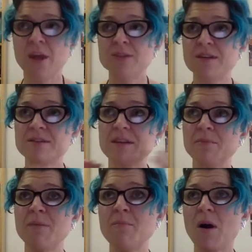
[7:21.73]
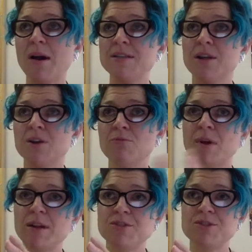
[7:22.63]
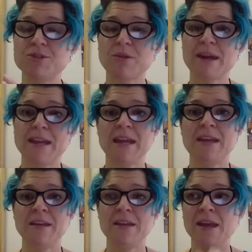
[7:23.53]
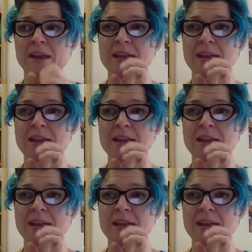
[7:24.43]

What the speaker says: So someone might run straight in,